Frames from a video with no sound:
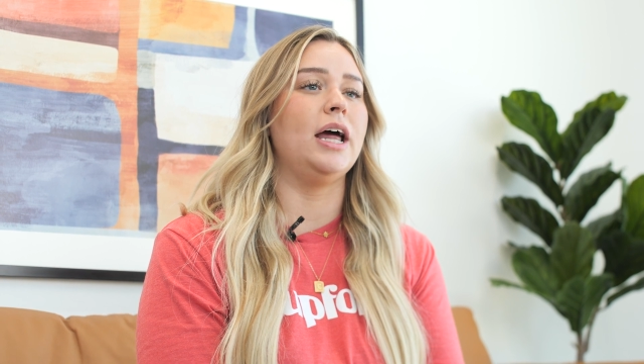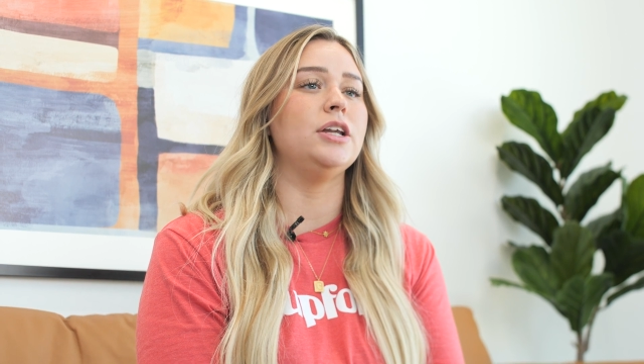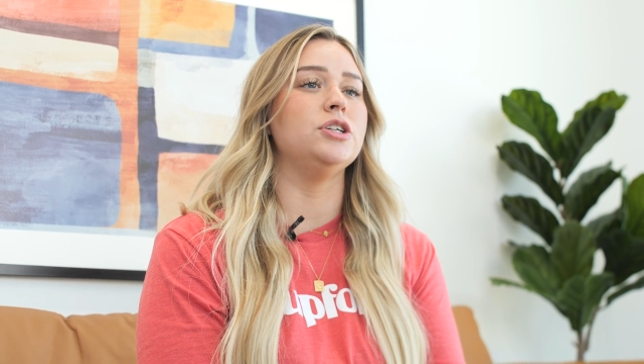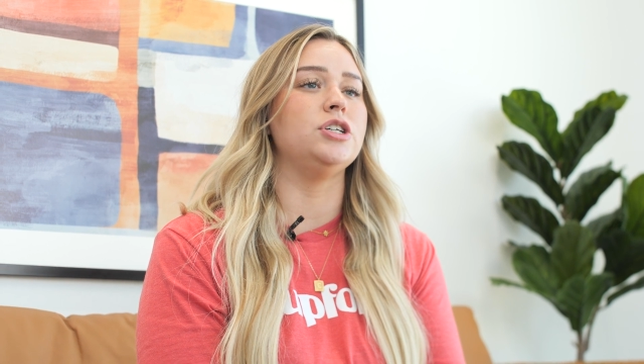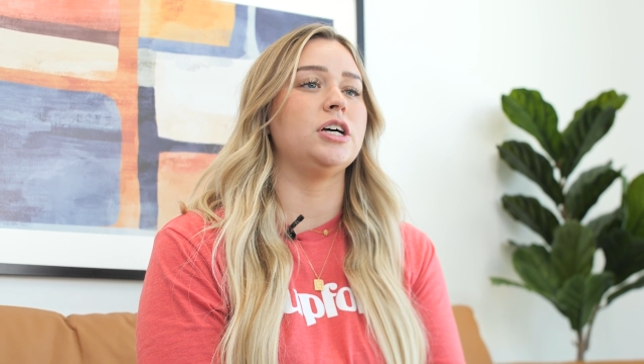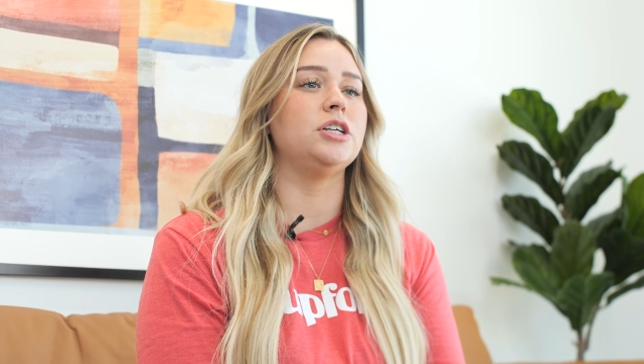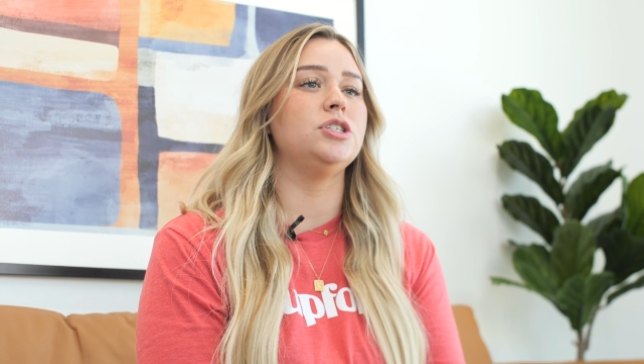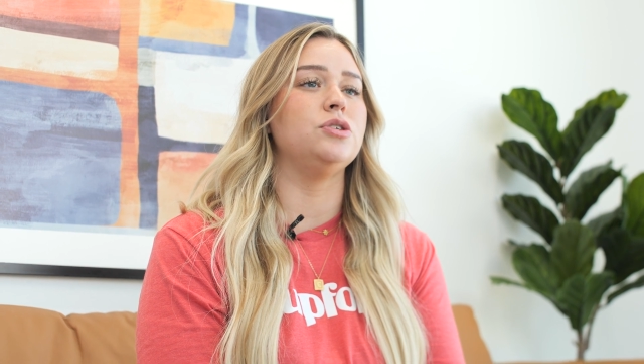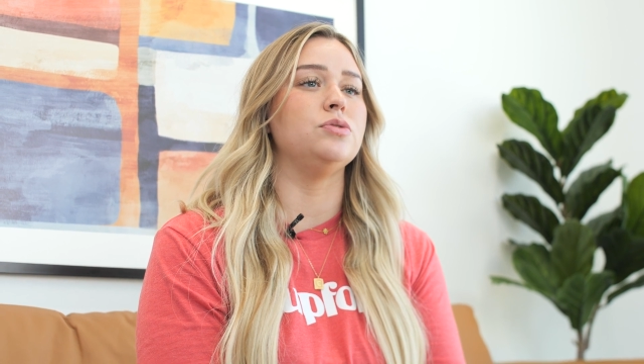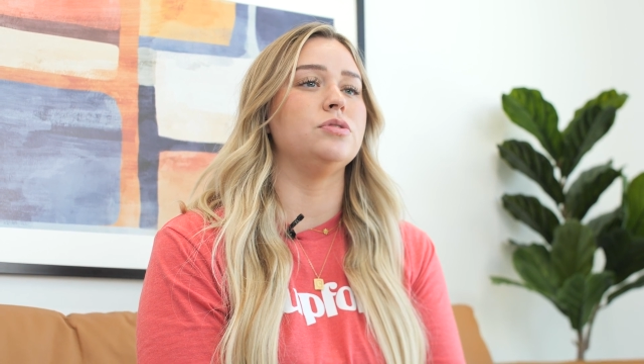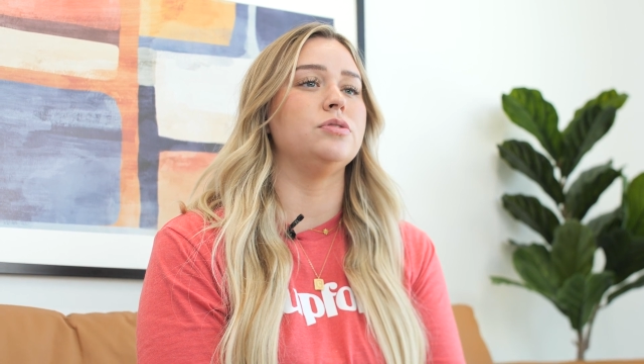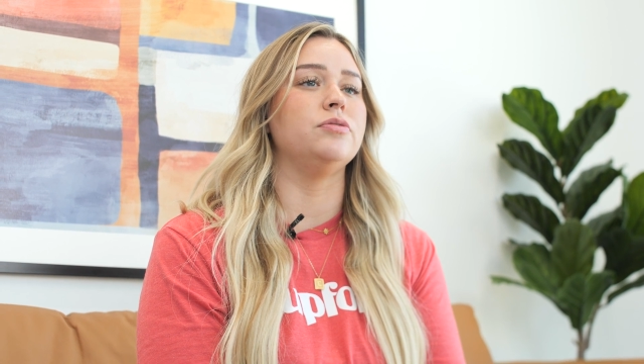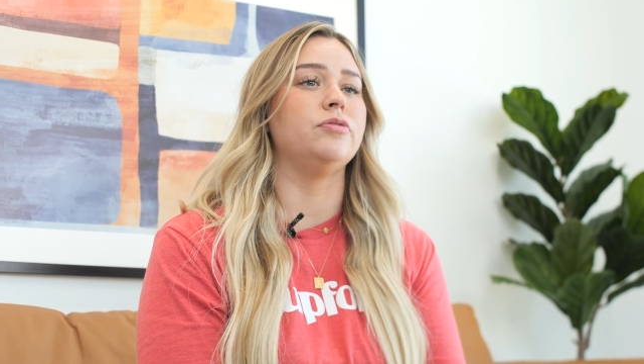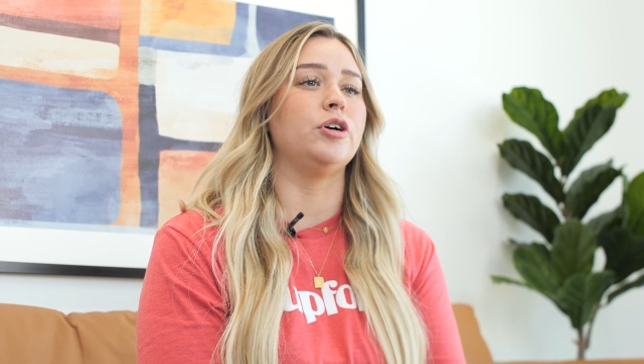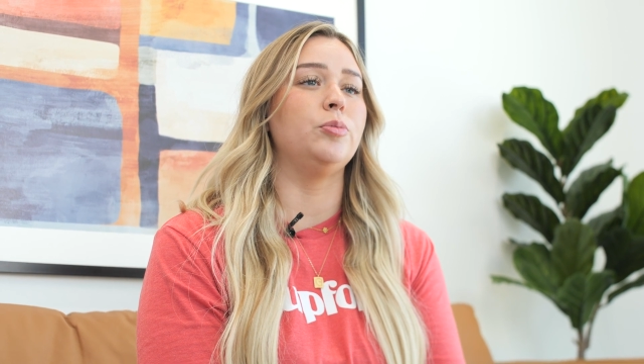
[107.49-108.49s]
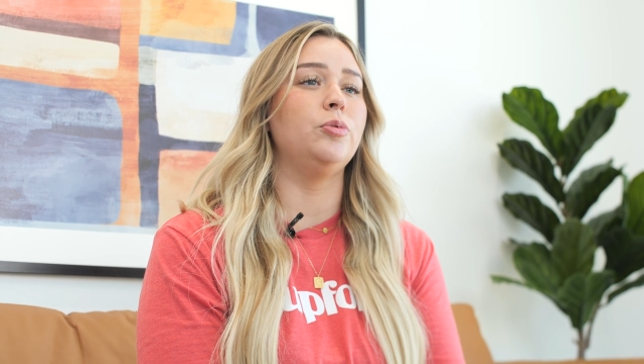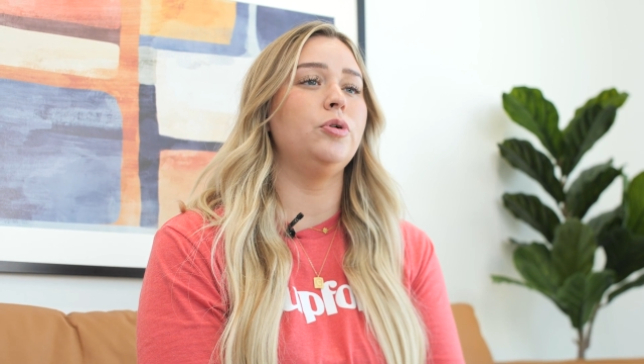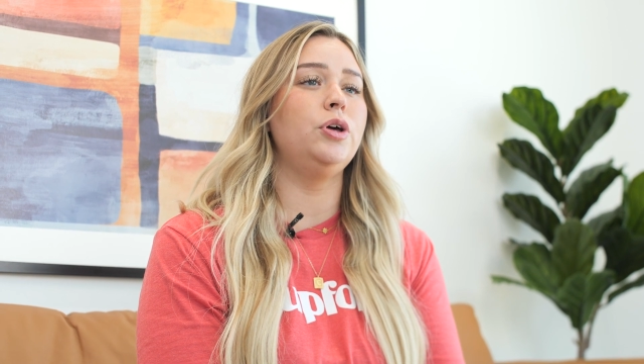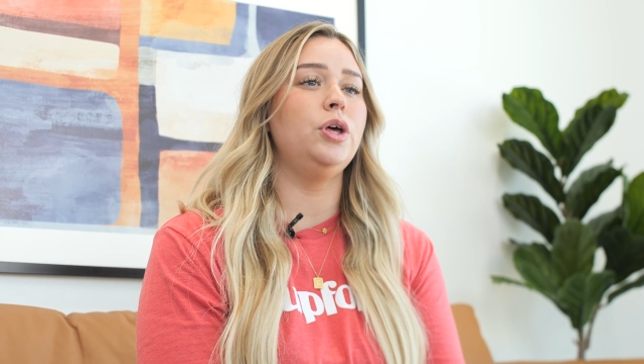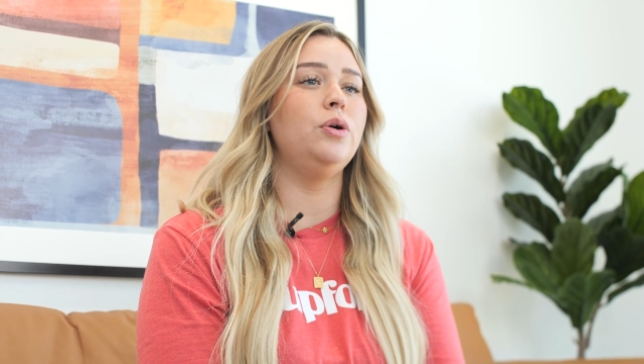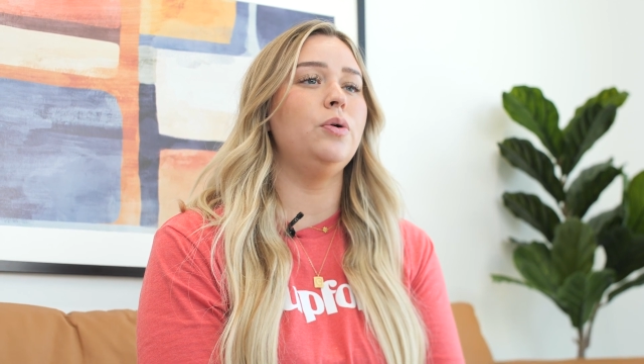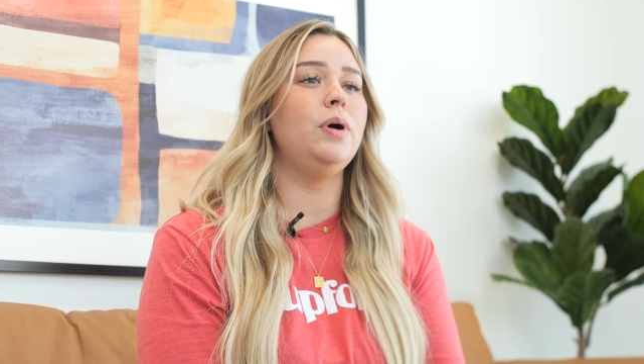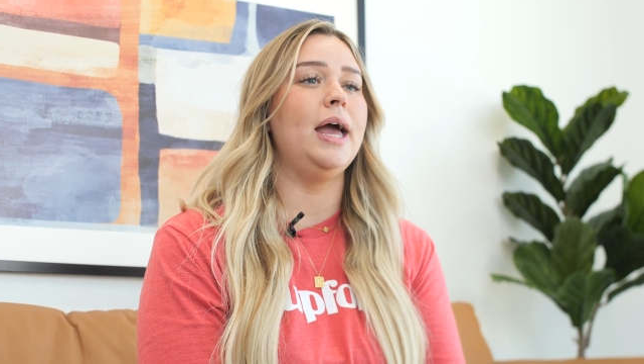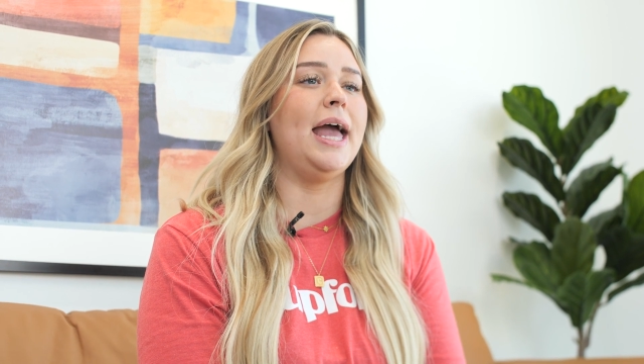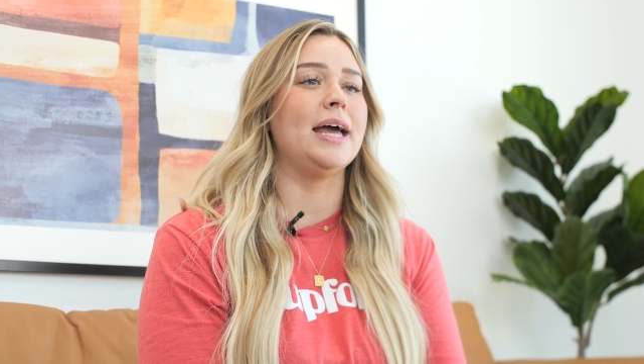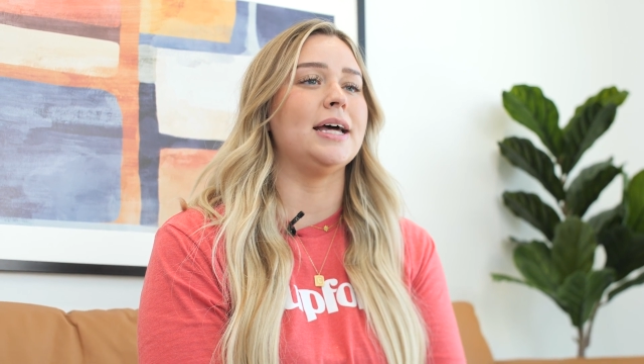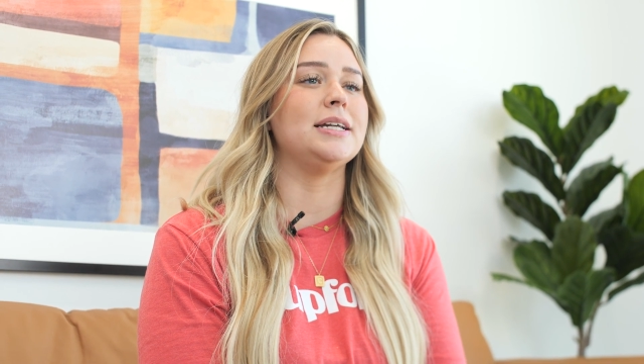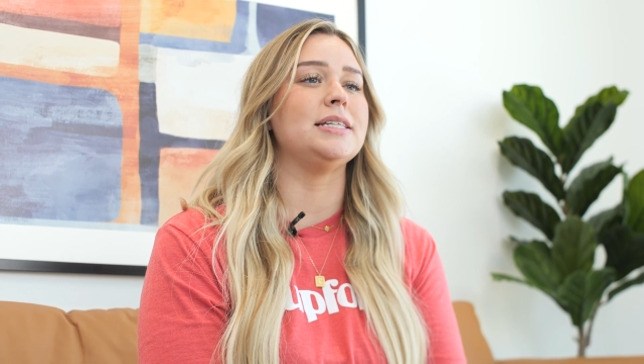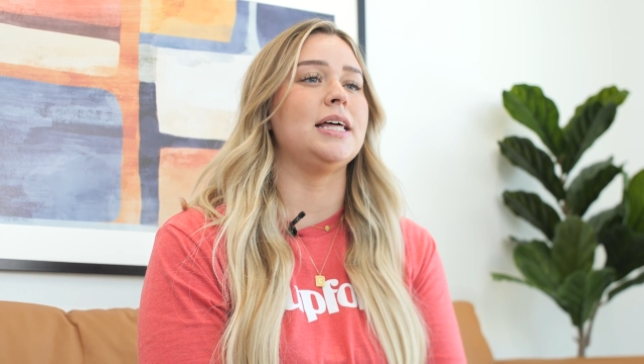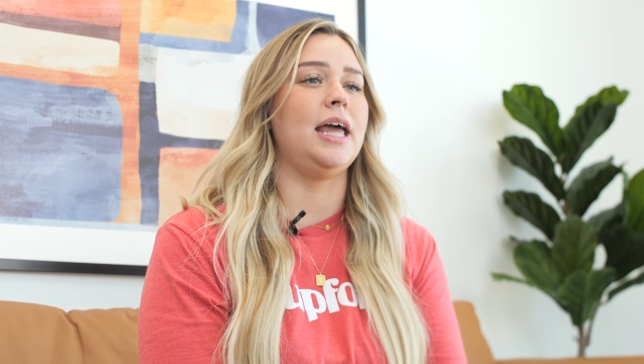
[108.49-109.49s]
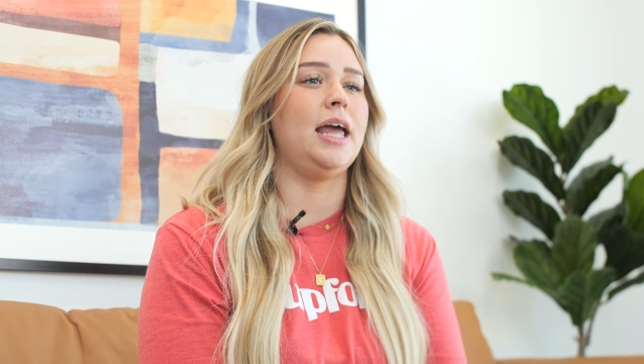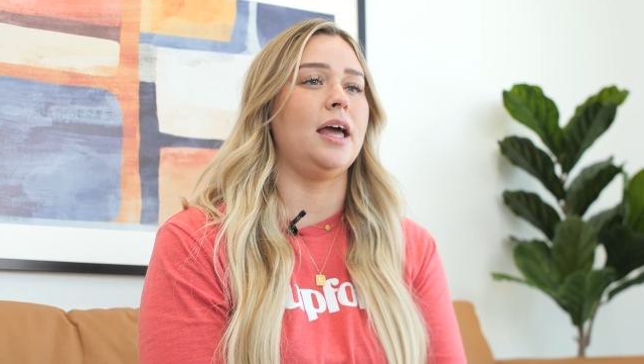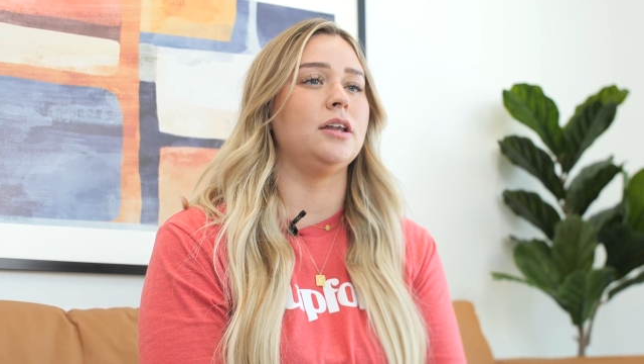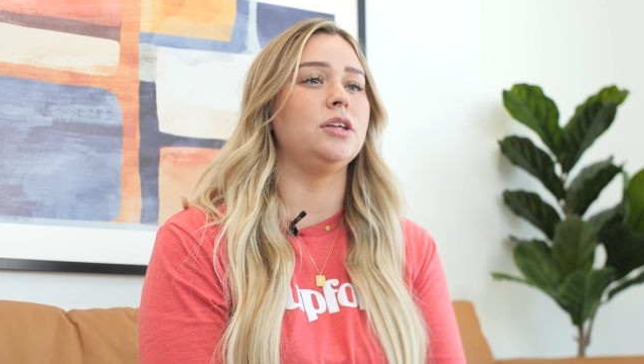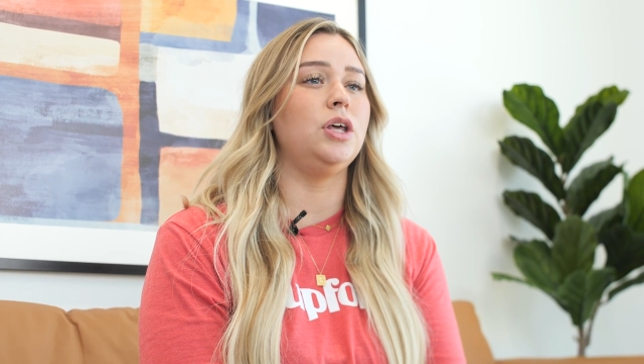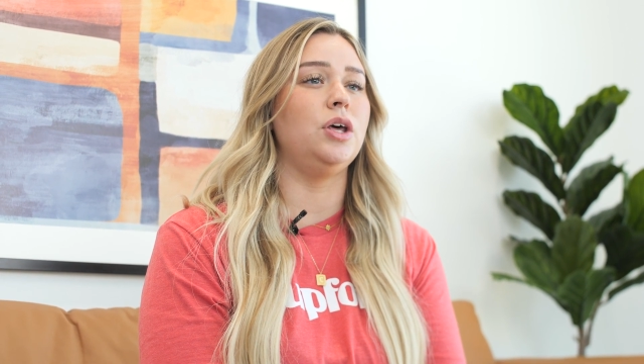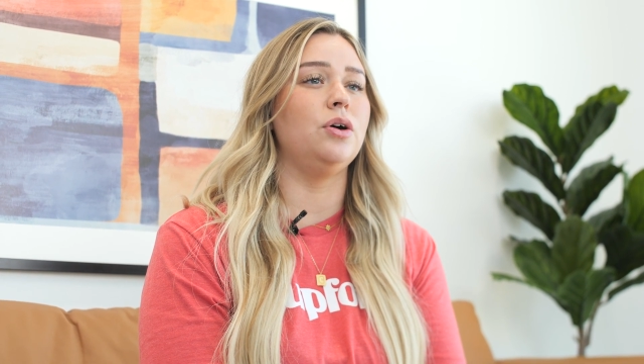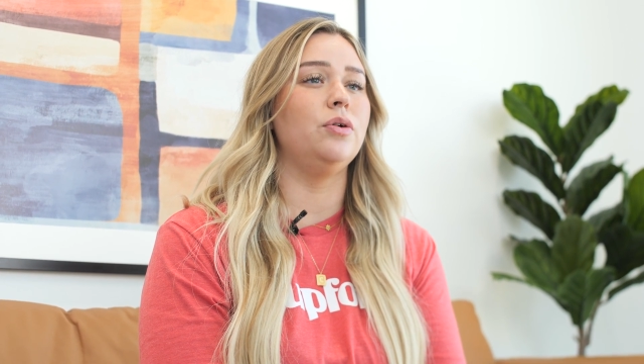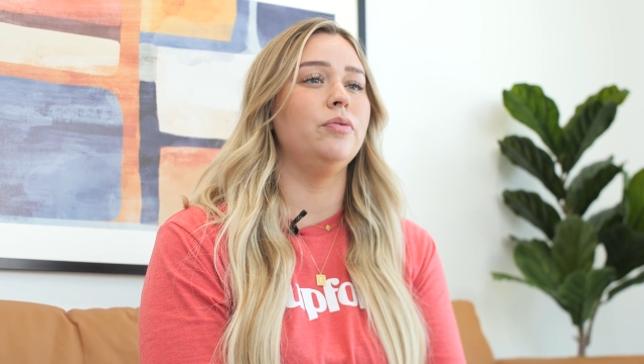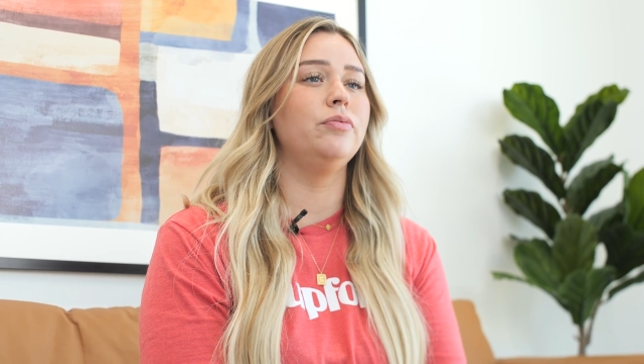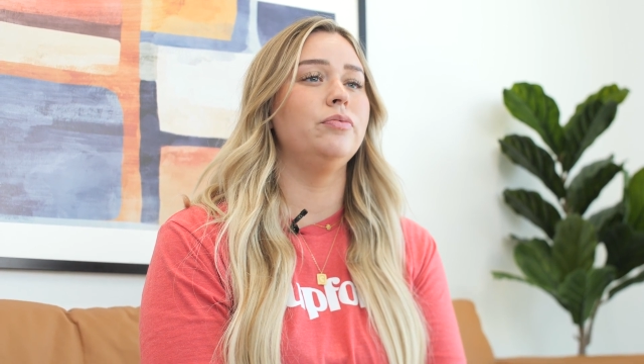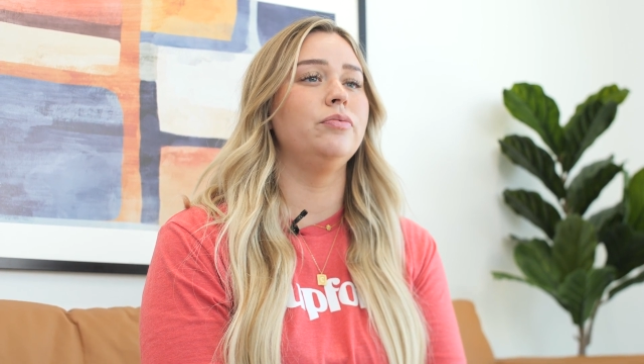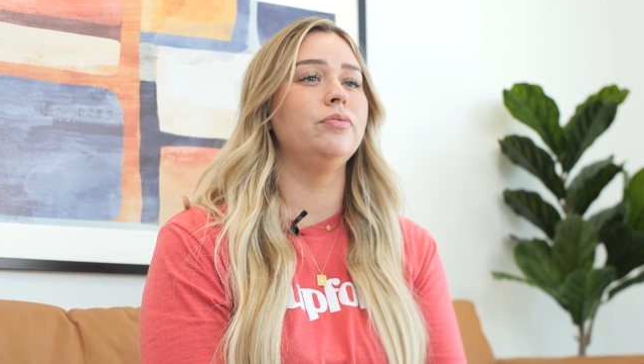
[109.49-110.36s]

and just use the verbal cue and the hand cue.